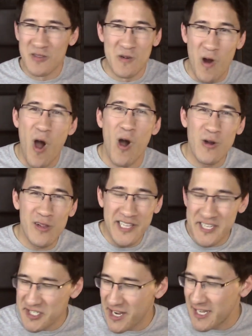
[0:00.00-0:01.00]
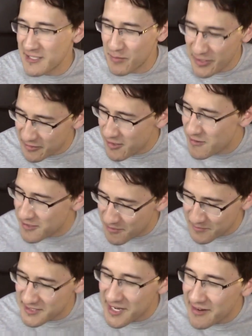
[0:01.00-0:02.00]
Those are all cliches, but it all
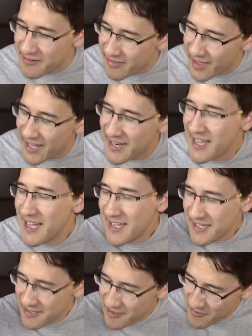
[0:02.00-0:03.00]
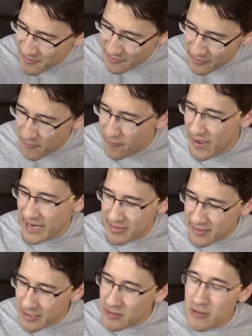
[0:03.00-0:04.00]
comes down to that, you know, the fact
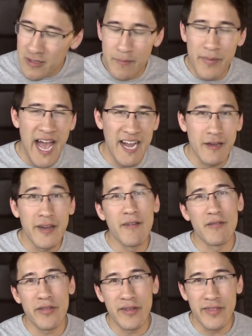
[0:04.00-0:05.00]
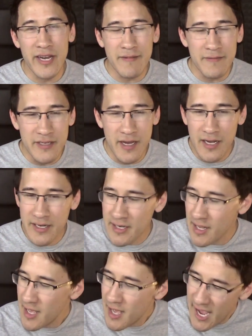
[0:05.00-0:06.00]
that I look back on everything that I've
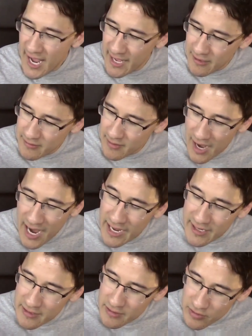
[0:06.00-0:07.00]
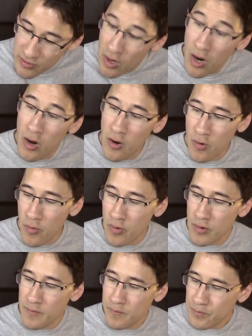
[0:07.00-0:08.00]
done and I know